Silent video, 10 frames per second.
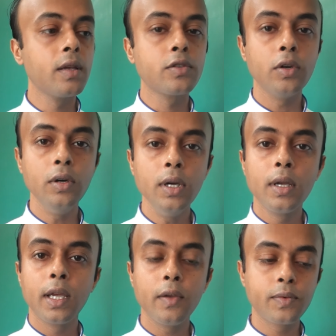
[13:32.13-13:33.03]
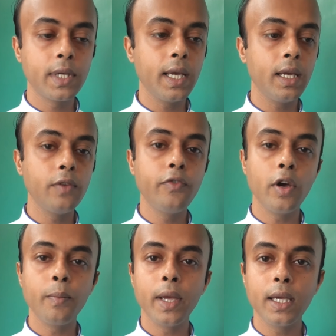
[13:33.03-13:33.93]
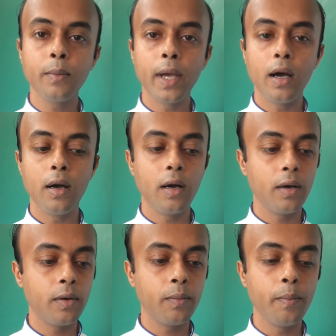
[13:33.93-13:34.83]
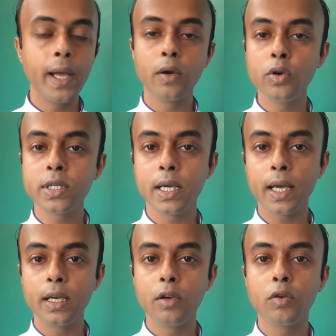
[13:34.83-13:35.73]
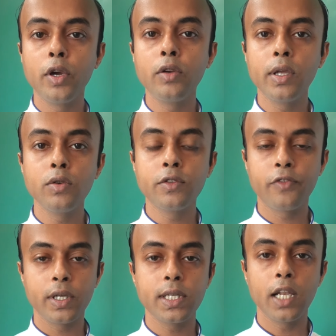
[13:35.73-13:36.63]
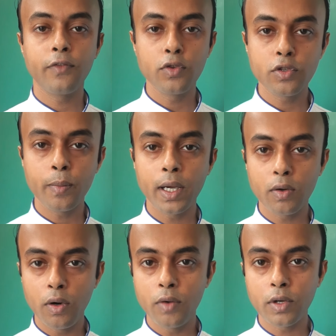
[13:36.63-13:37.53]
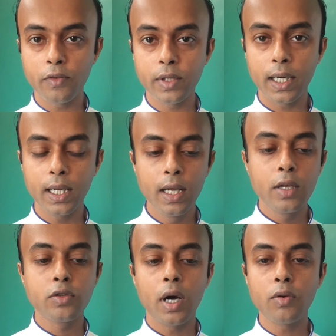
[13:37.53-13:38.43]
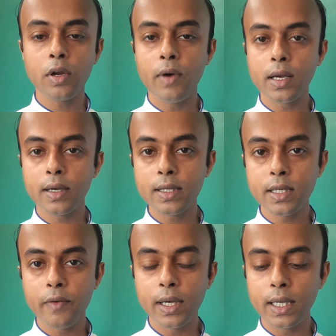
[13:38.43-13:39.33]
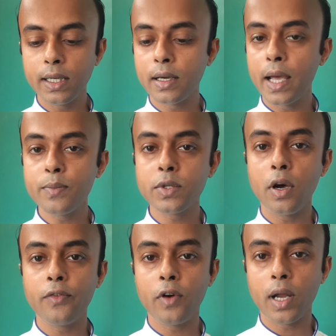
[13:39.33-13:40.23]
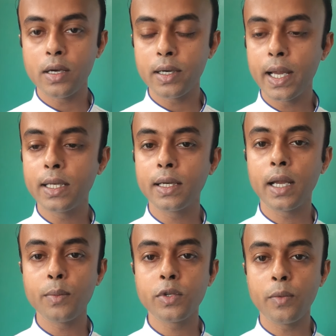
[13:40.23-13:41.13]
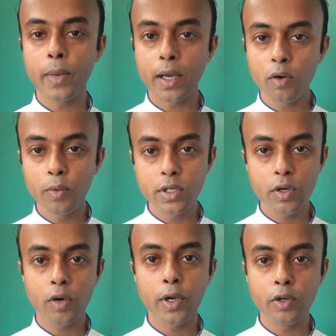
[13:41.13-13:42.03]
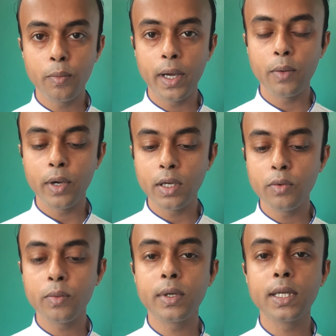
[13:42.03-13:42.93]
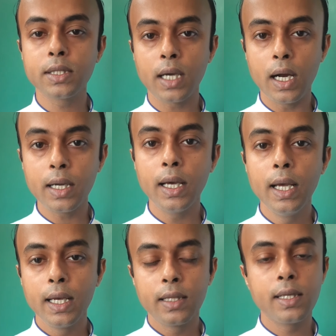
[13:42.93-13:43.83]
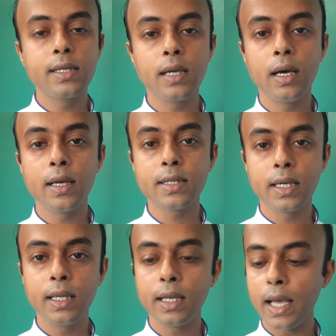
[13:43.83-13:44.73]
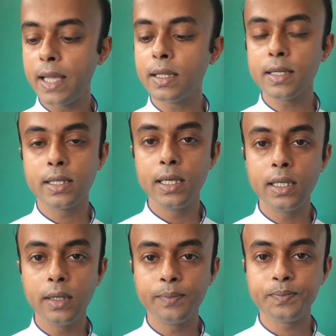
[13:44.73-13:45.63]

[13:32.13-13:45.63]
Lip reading: So if you are making mango shake and you're going to use fresh Alfonso mango out of that, so out of 170 grams or 190 grams of mango which you are going to buy, when you discard this skin and the seed